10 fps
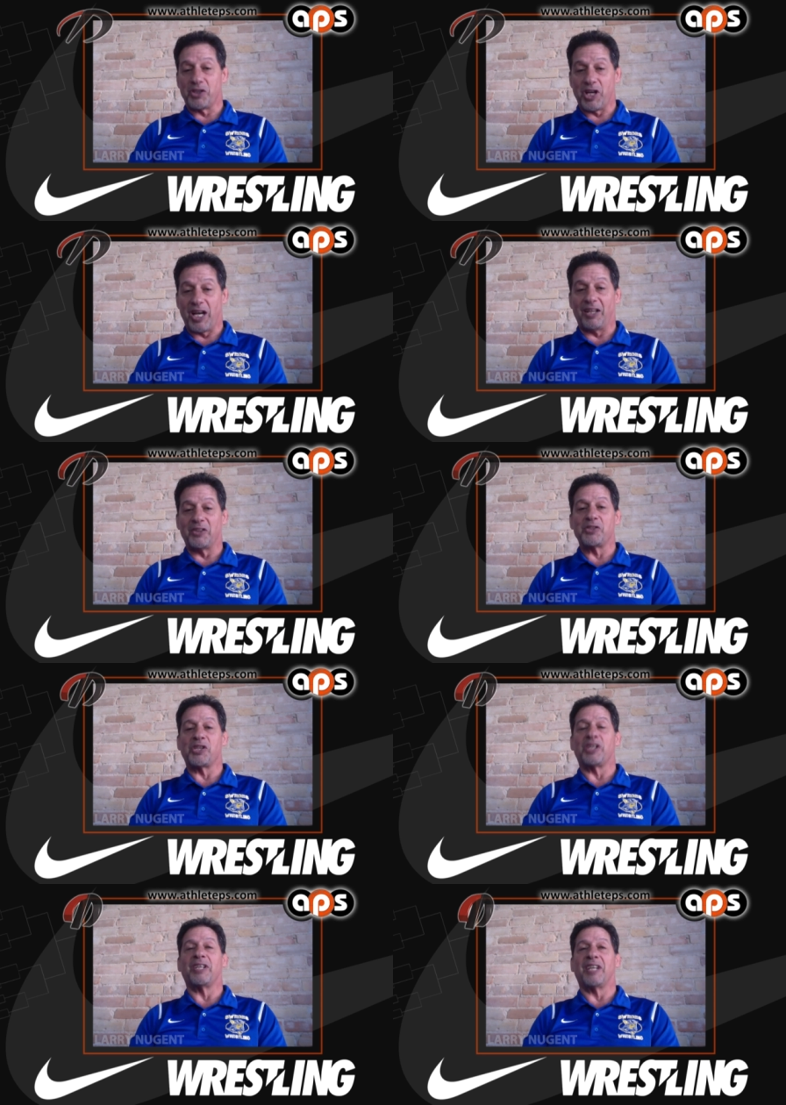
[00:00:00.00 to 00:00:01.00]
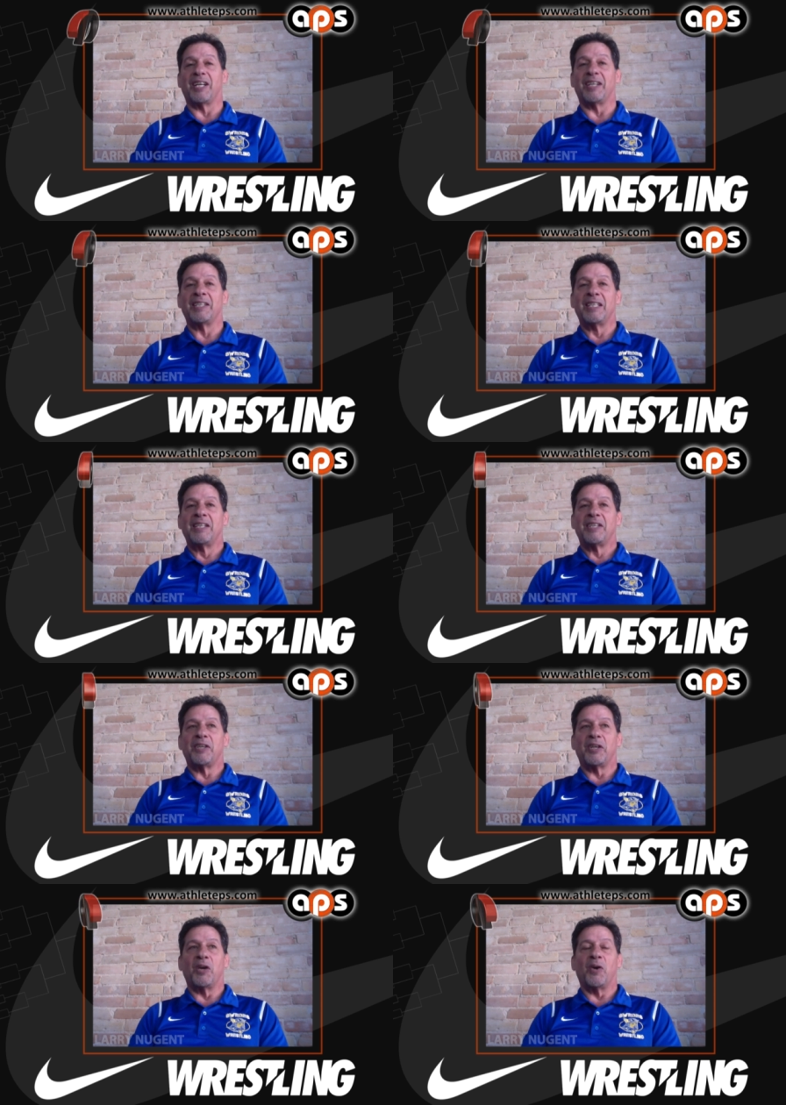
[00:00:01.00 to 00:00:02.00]
a challenge, and uh,
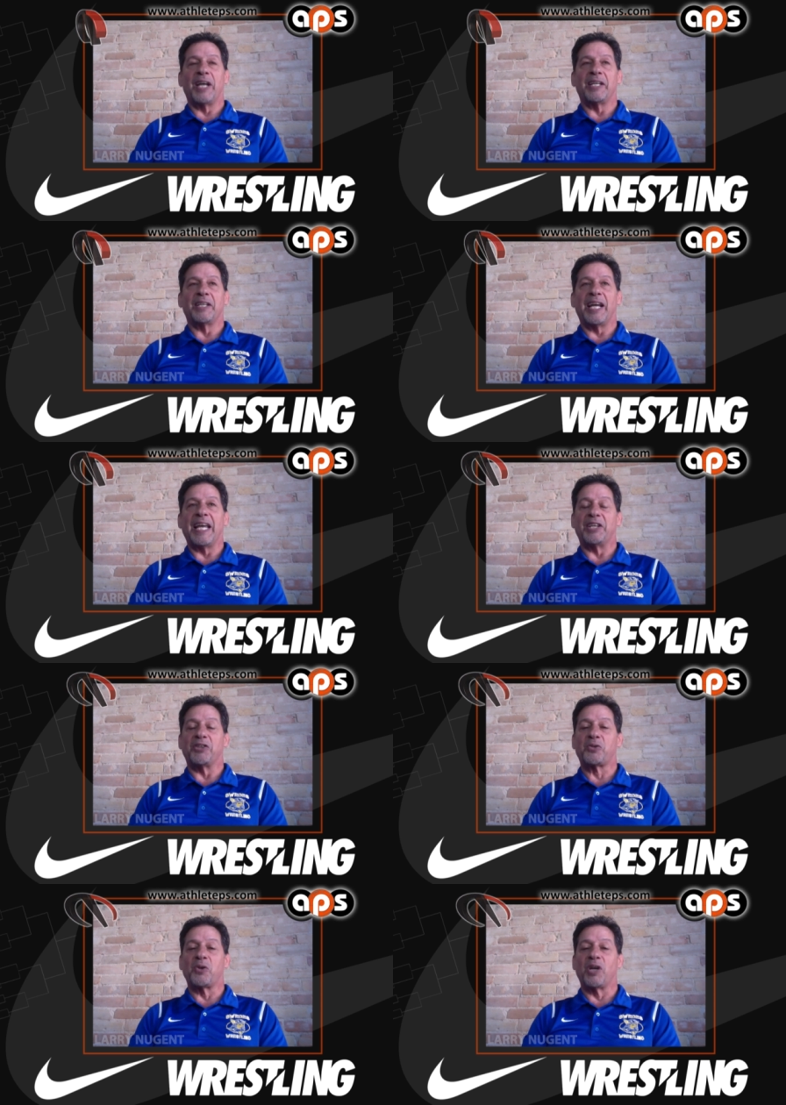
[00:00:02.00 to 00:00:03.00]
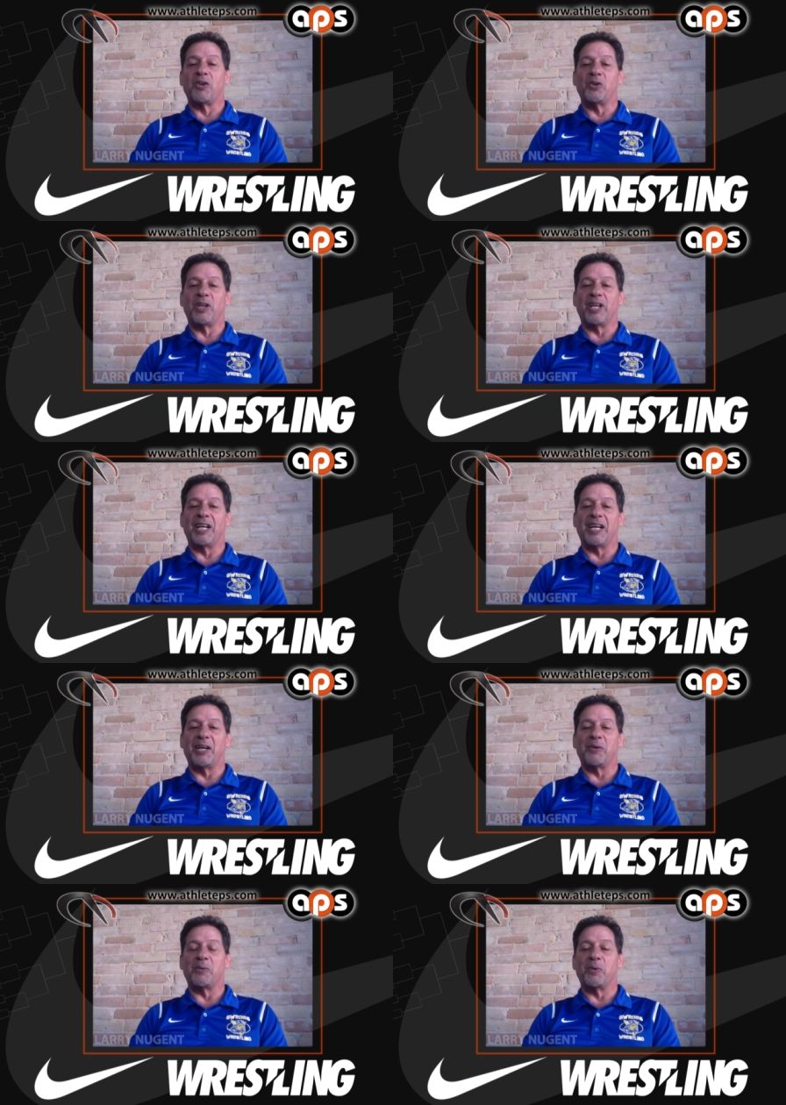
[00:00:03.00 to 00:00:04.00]
you know I I had to struggle
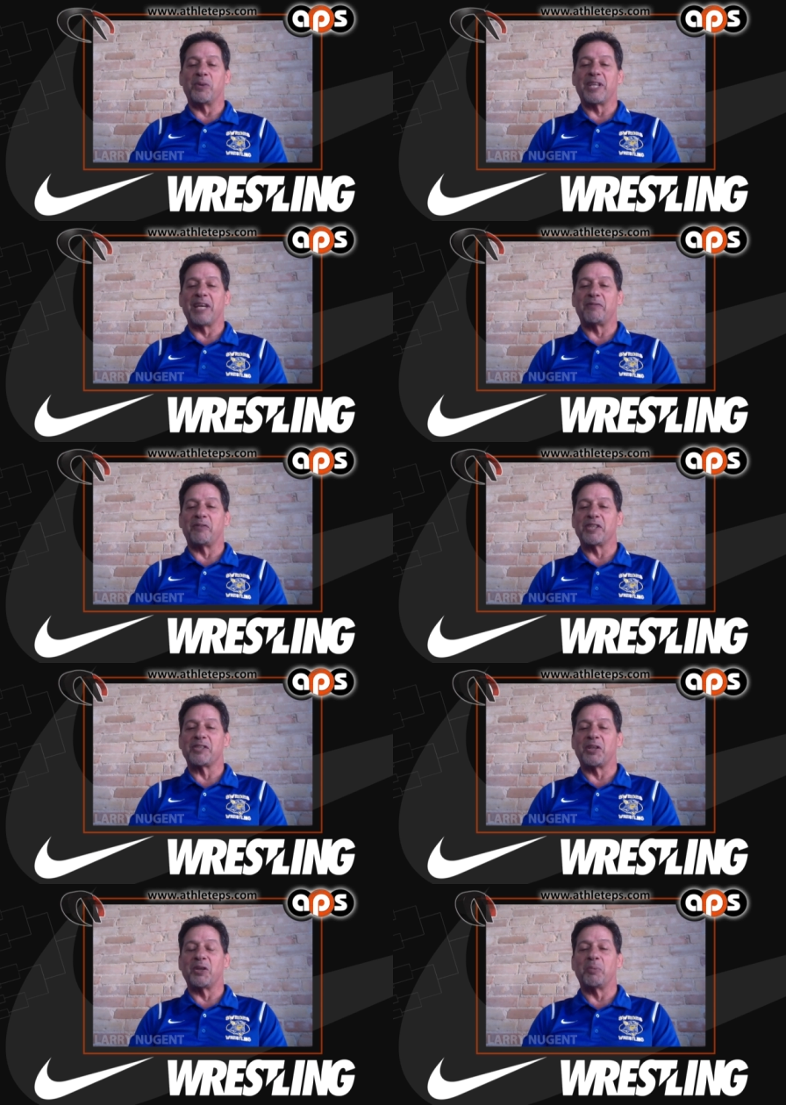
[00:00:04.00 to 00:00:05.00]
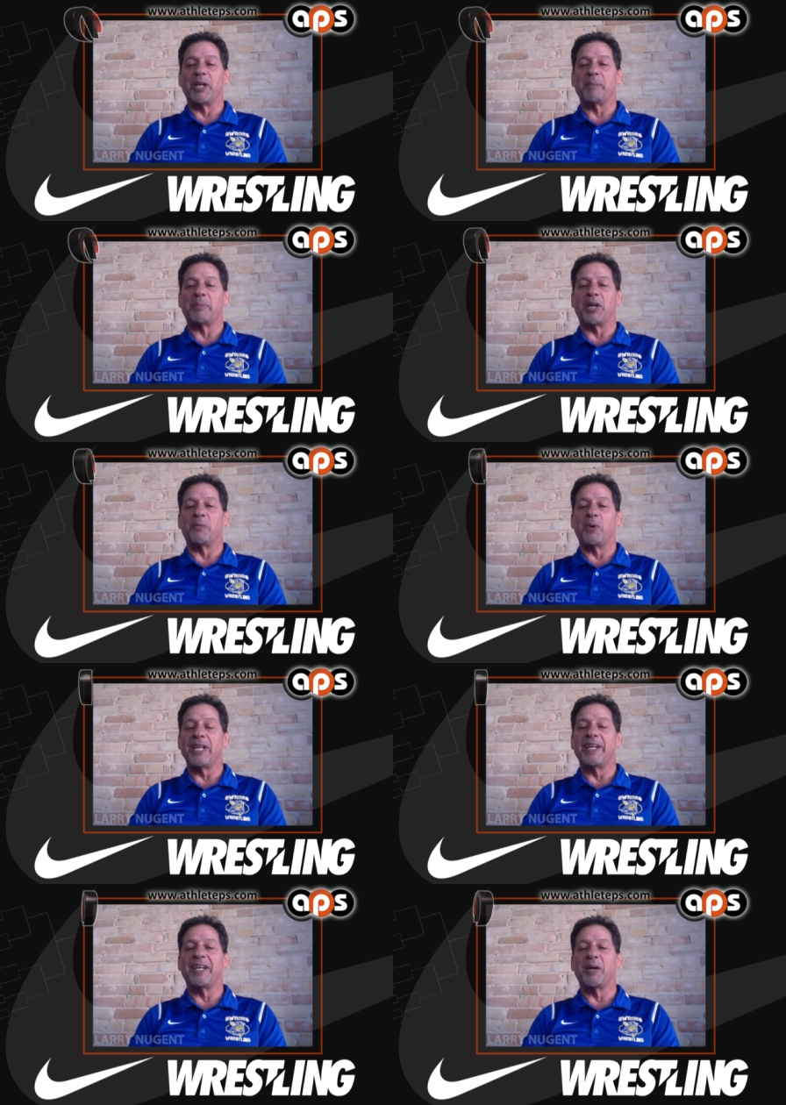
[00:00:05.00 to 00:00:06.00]
uh, with that for just a little bit, but we
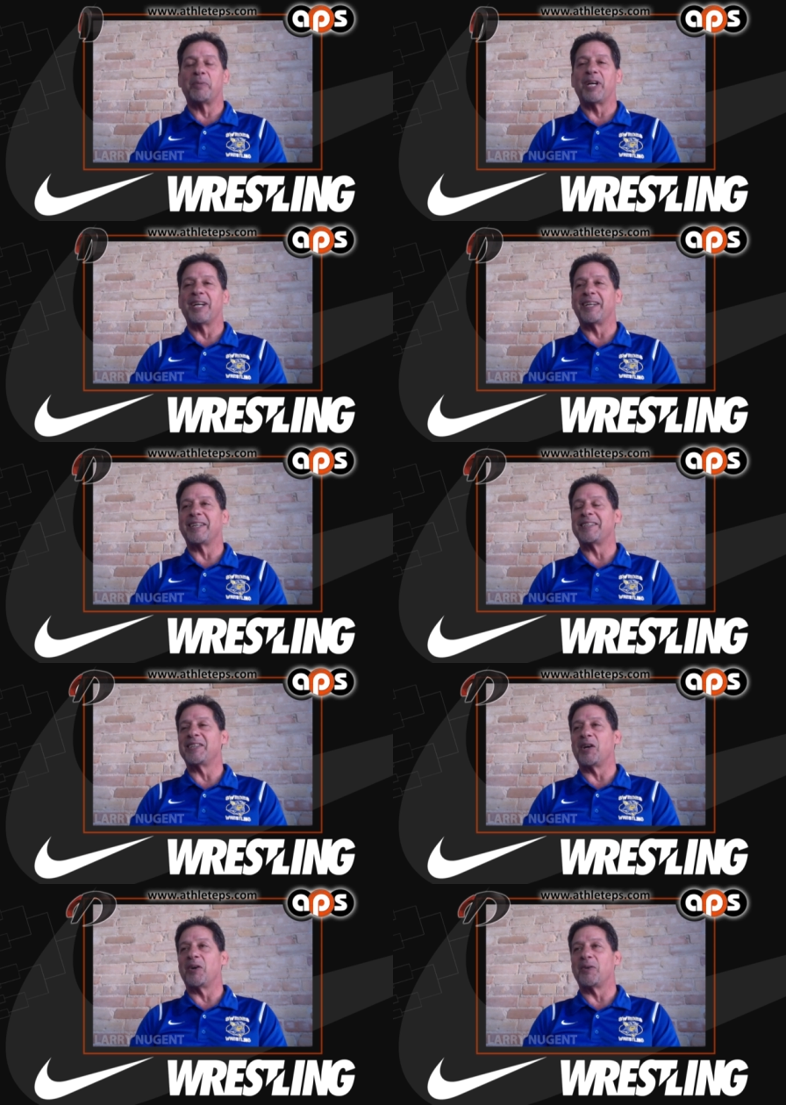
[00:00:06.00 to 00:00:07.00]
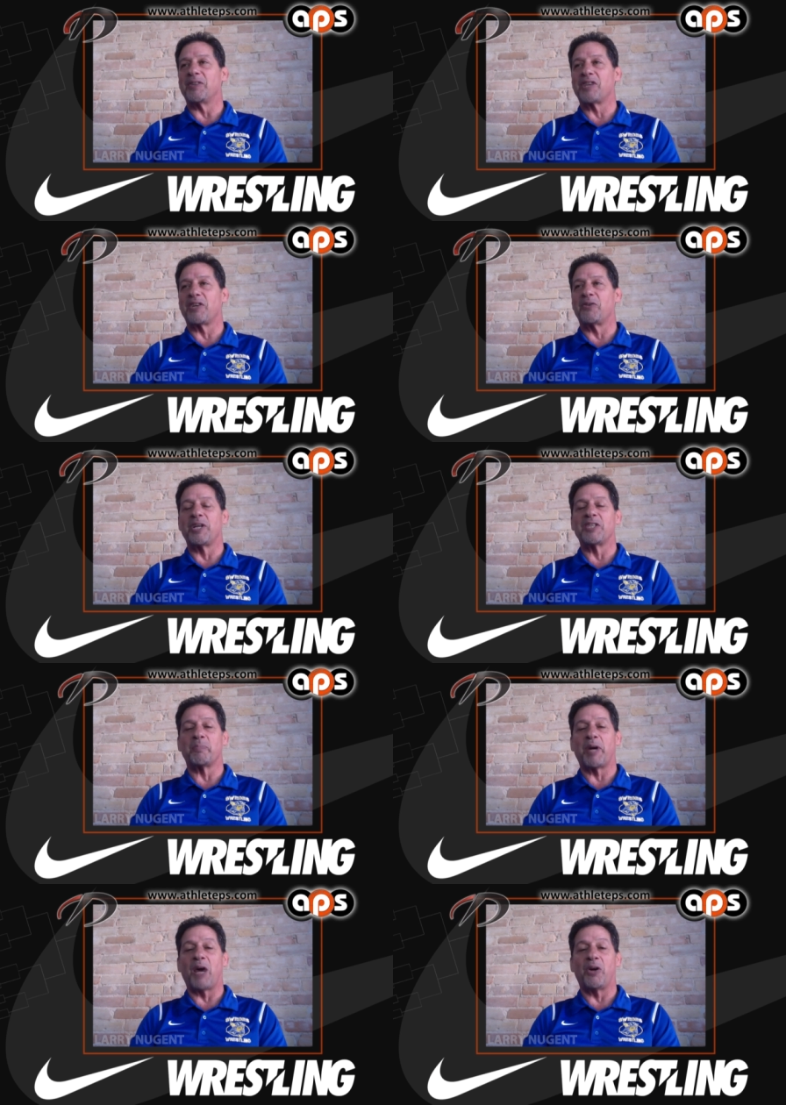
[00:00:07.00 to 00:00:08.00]
ended up, uh, you know, Southern
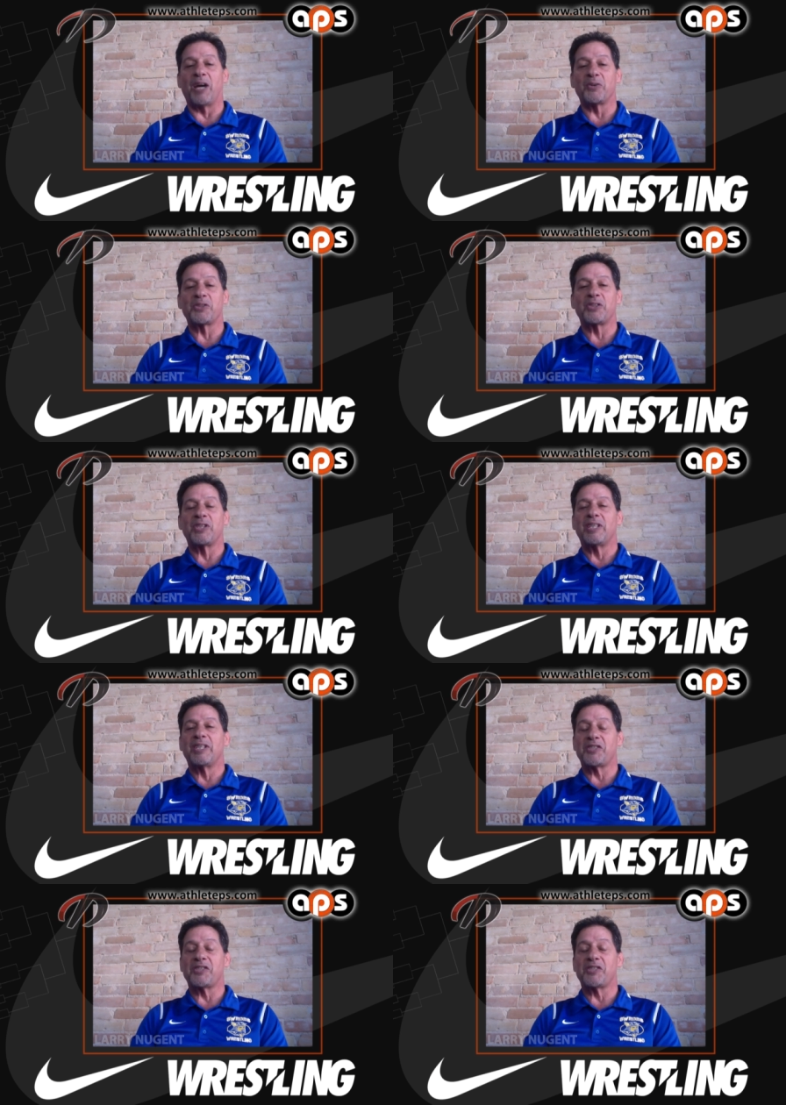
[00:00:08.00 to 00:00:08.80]
Oregon's a powerhouse,